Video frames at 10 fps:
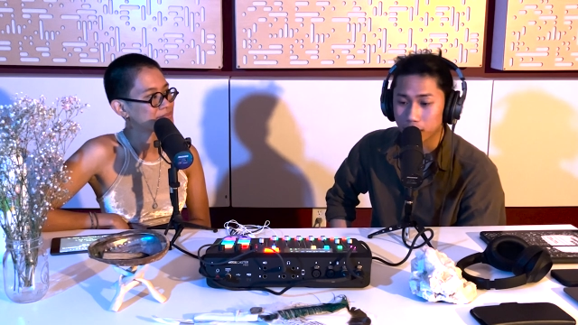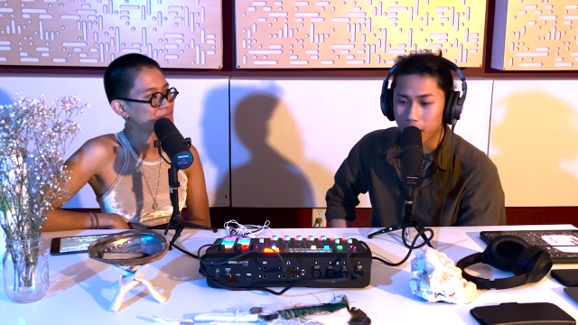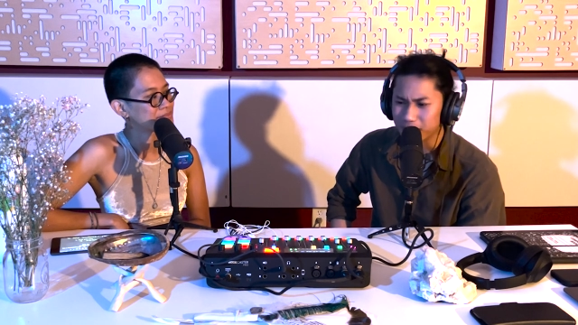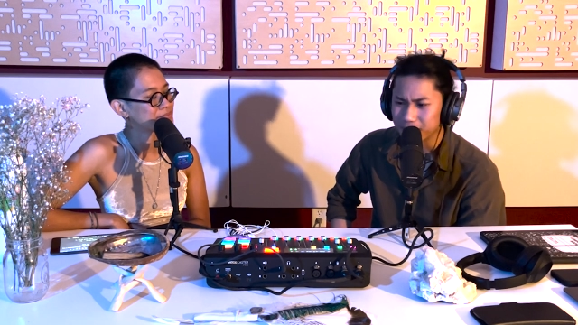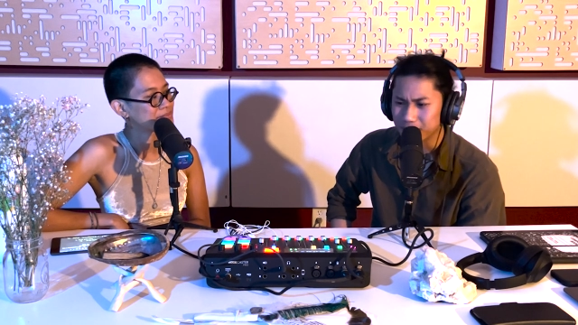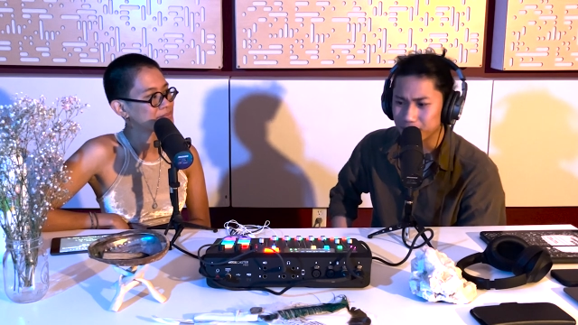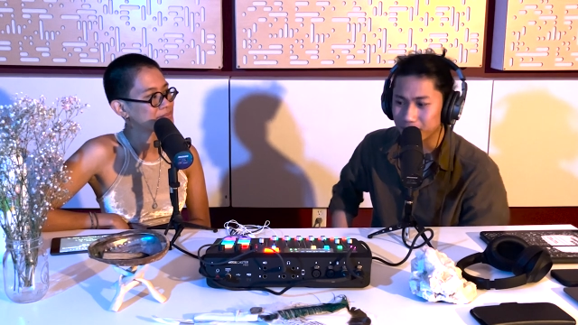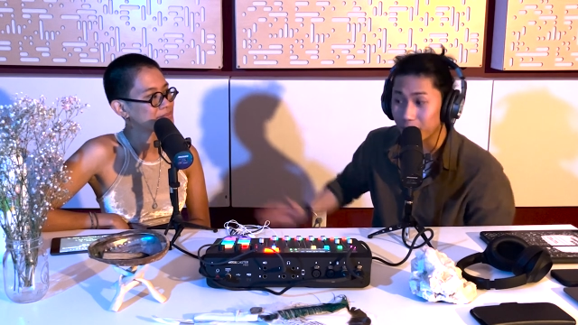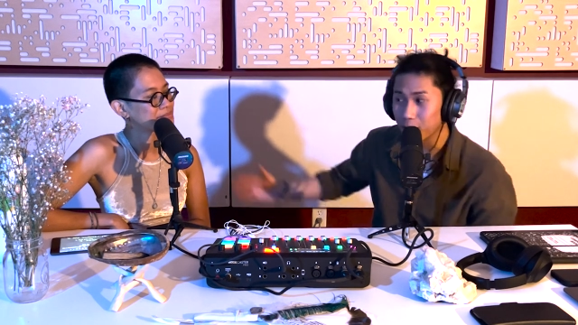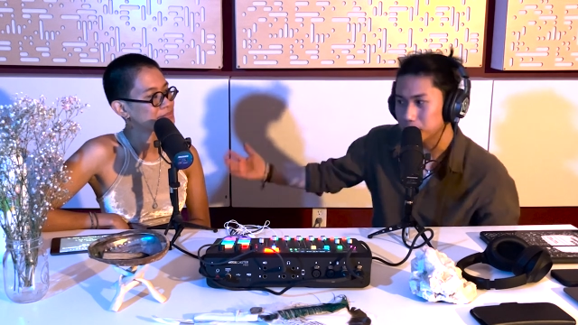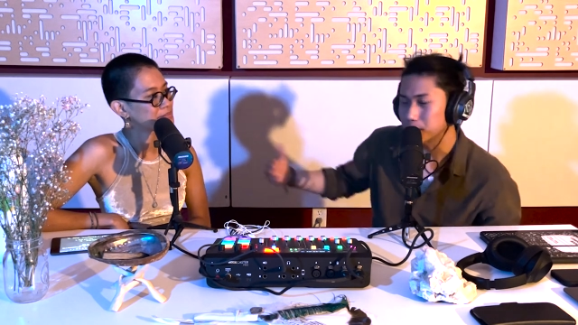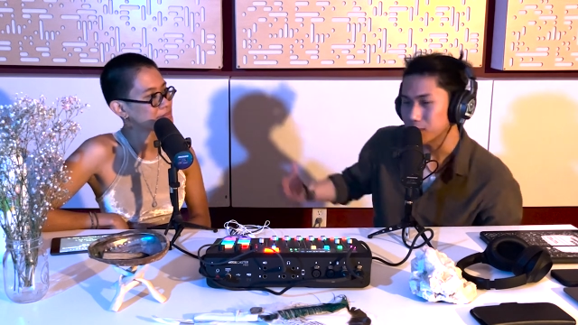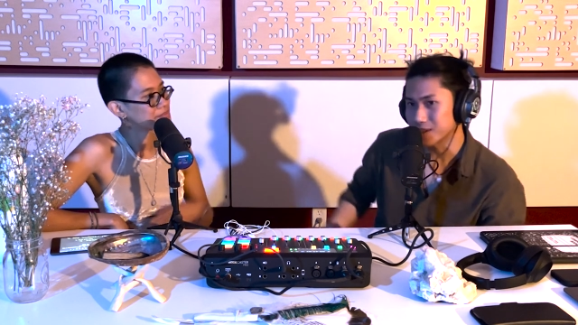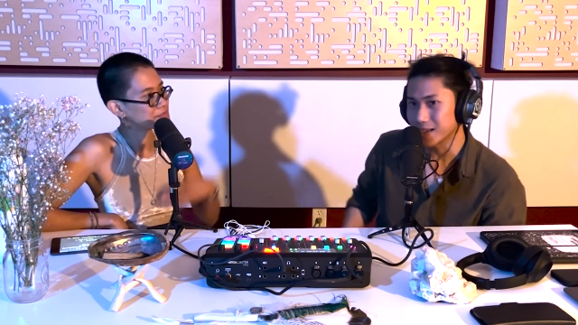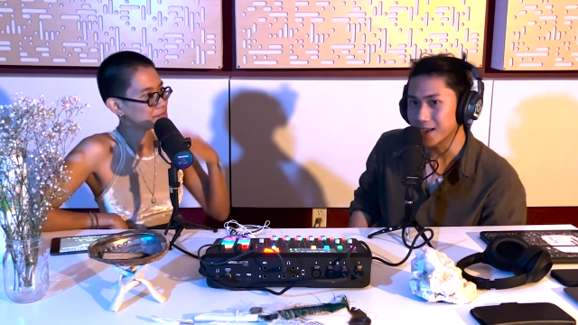Speaker 1: Oftentimes, like other
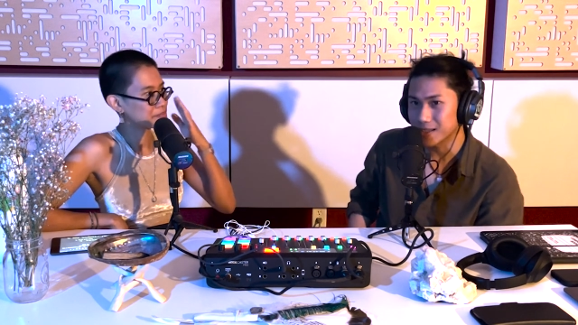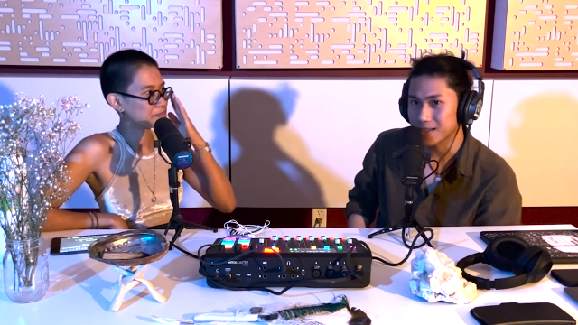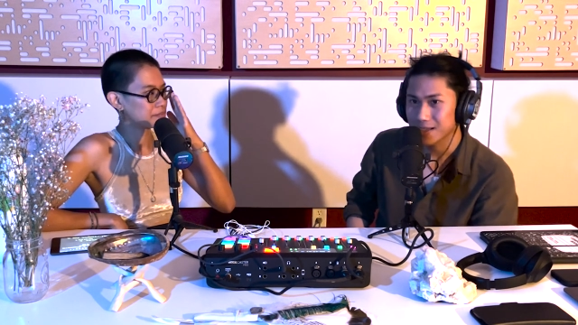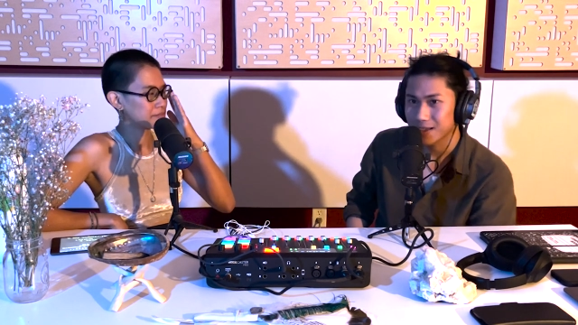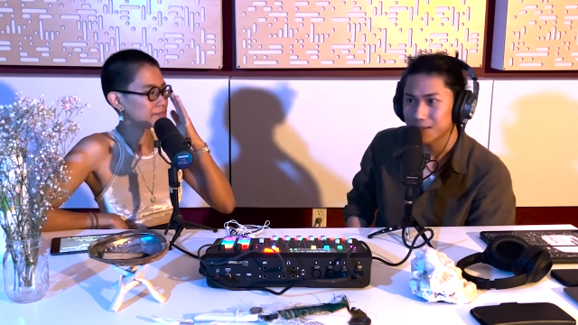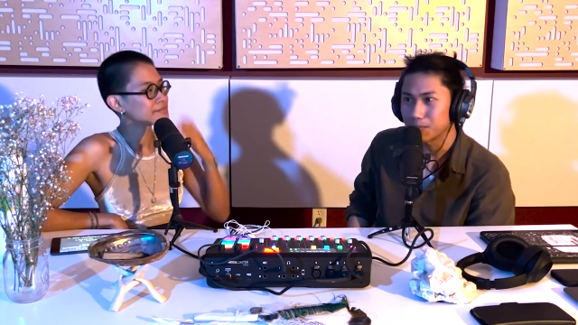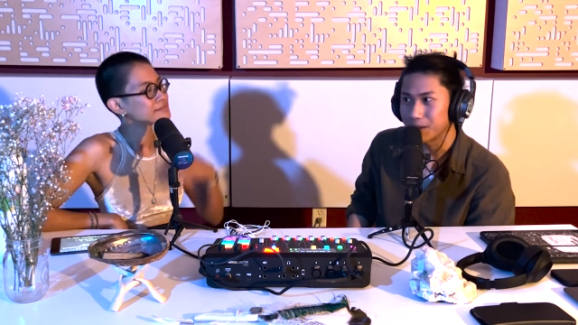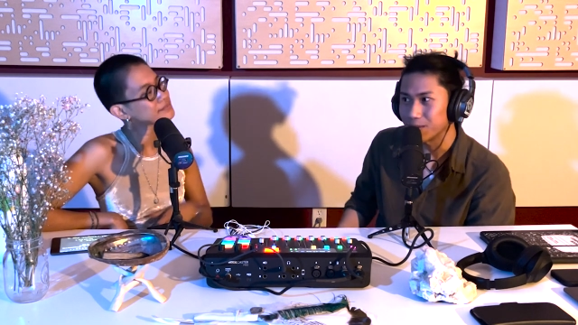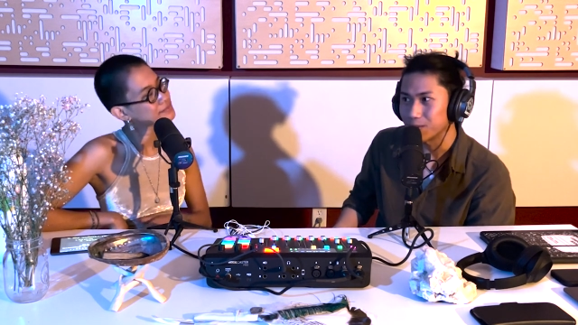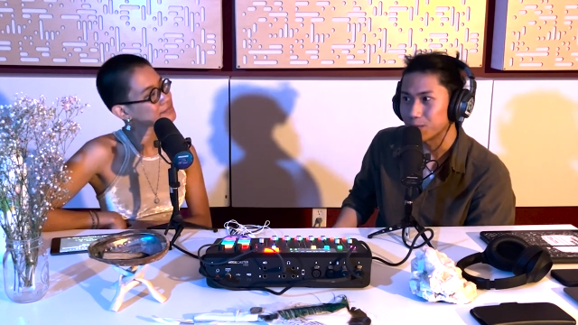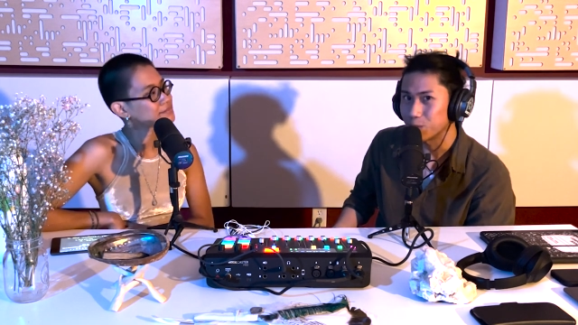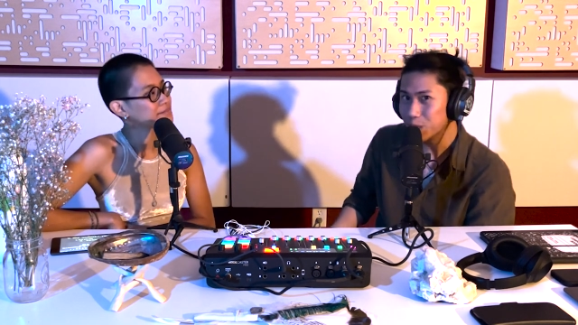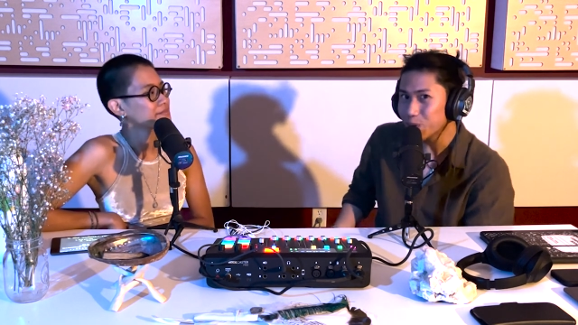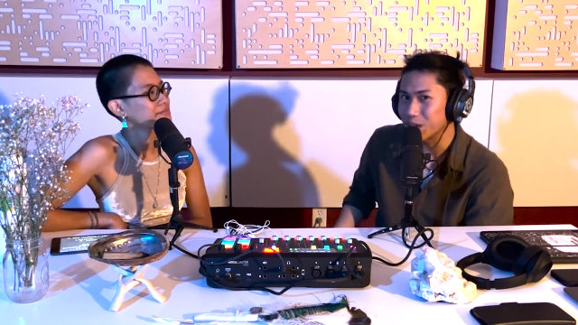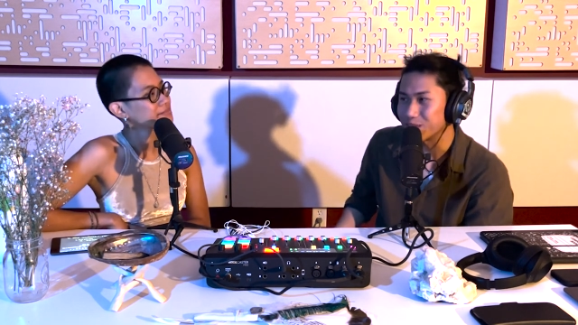people see us, but
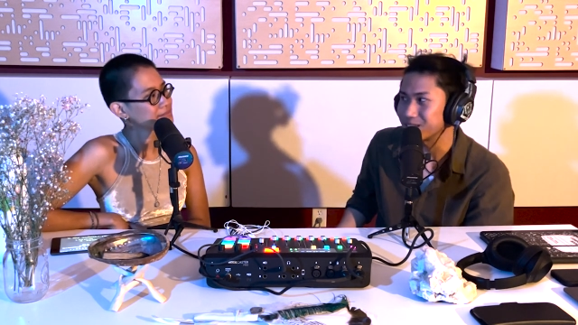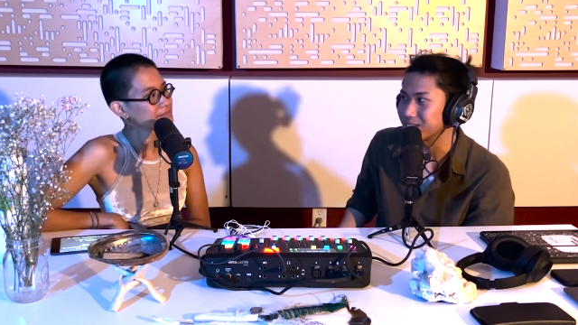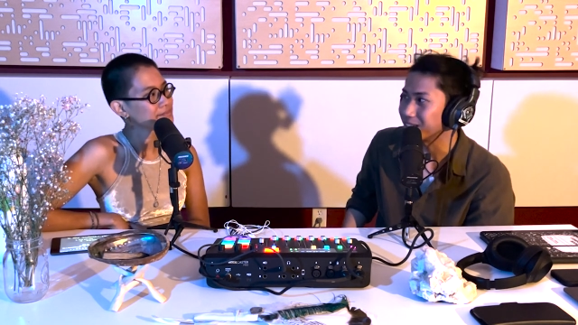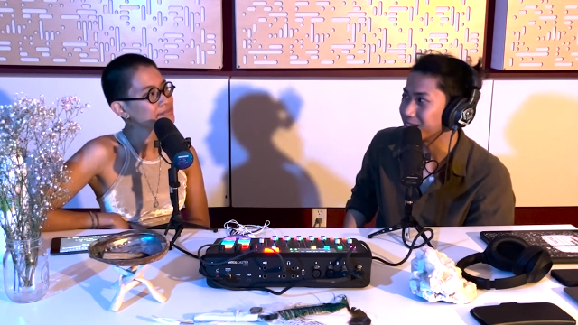we don't even see